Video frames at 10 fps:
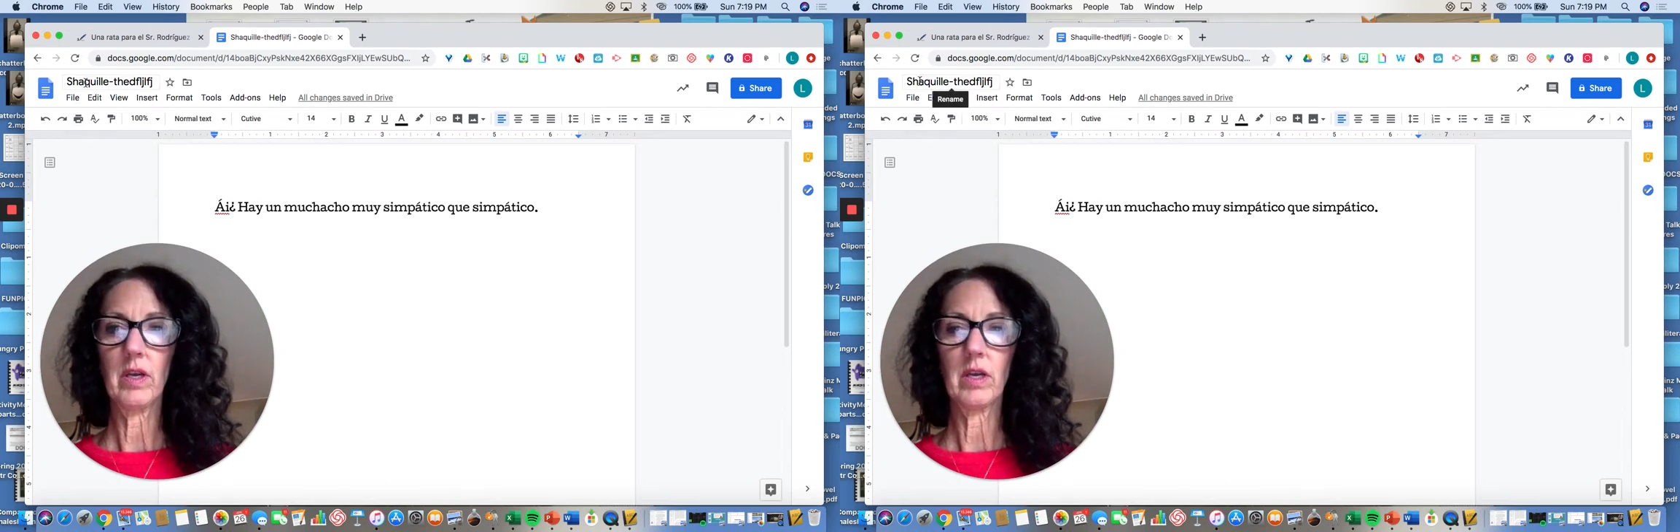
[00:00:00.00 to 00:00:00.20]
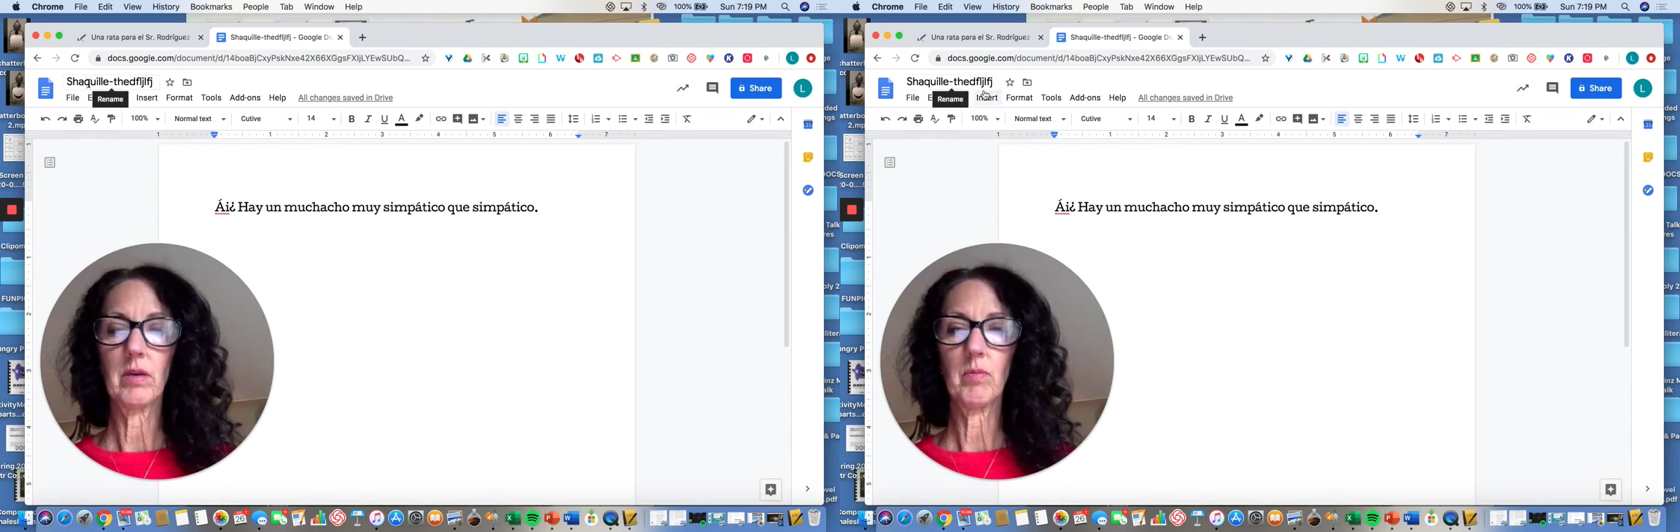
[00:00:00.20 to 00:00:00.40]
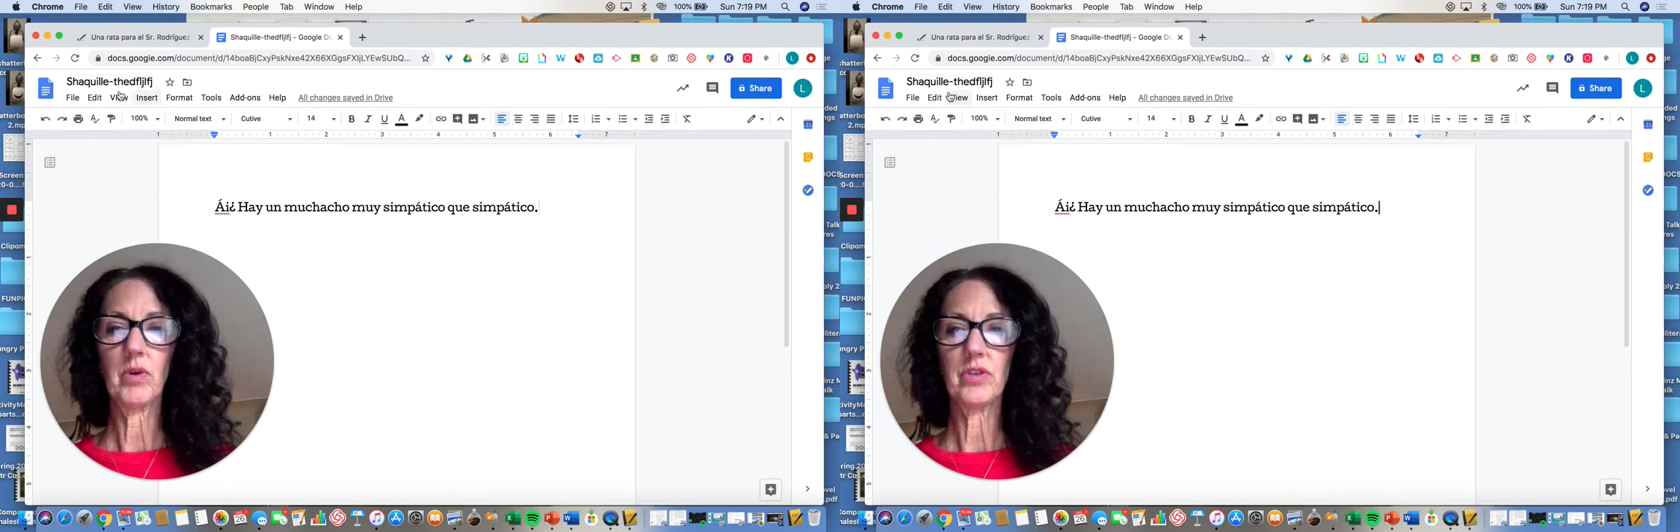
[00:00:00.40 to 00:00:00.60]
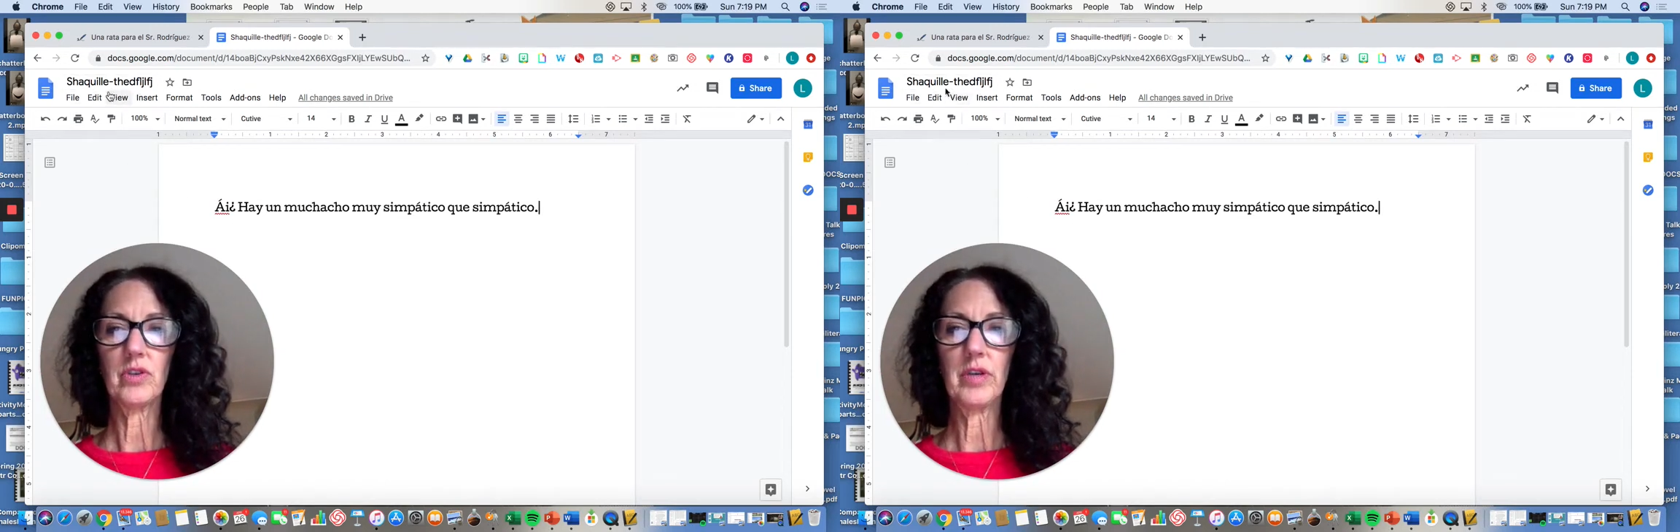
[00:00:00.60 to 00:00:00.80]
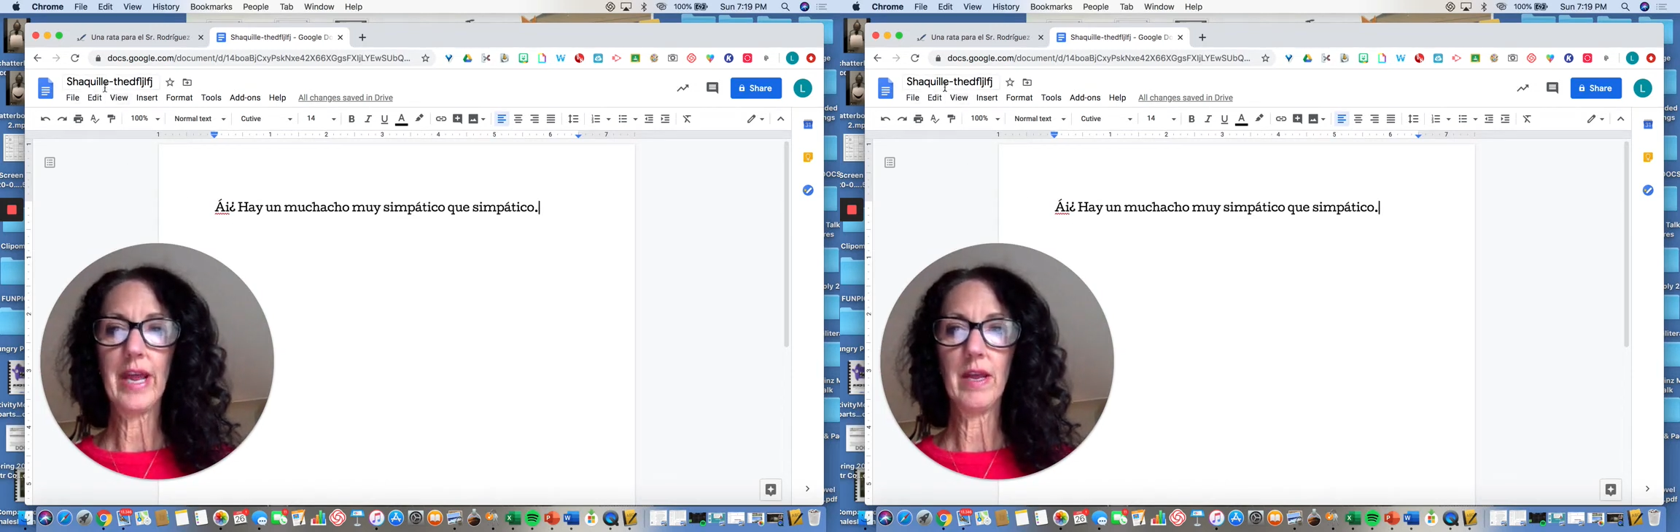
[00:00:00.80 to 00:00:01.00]
put your
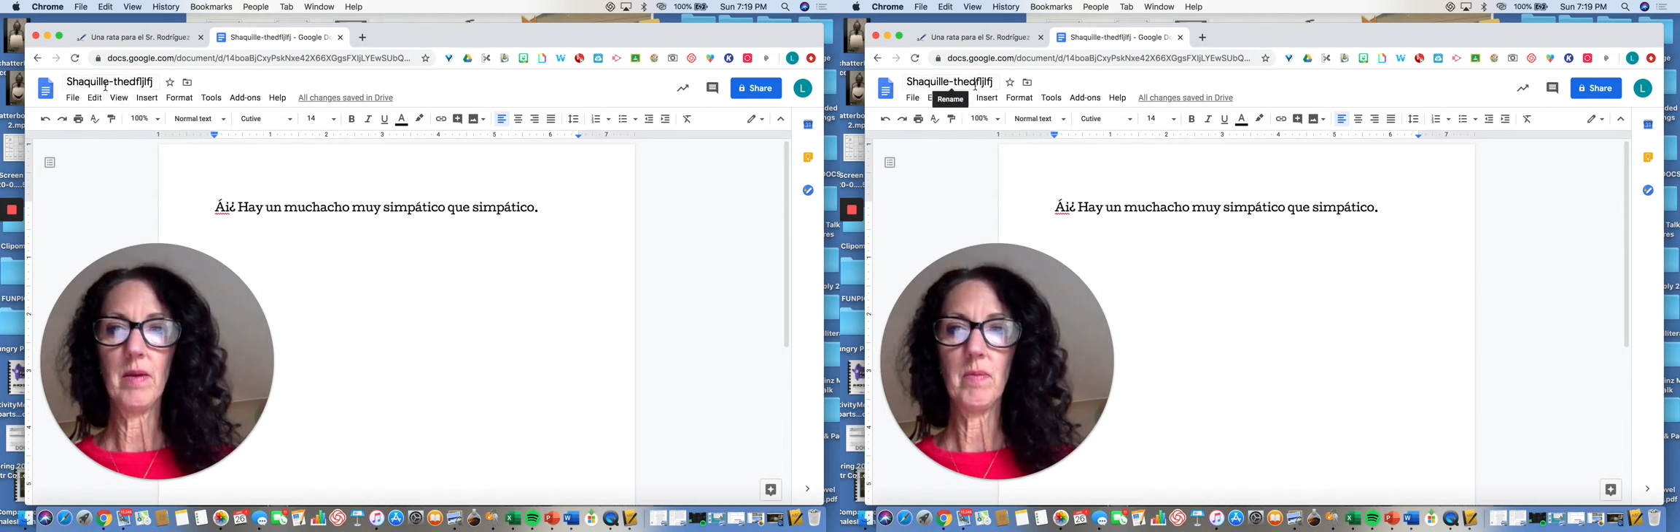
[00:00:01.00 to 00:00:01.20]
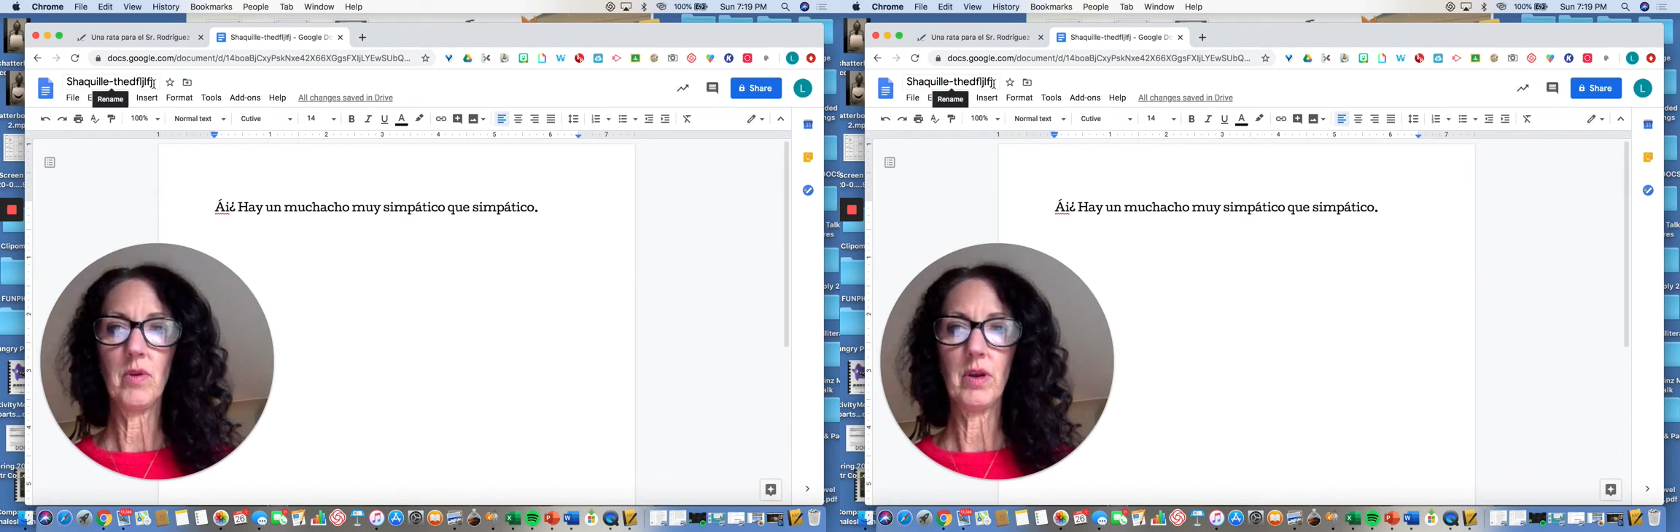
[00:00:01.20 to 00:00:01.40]
name, you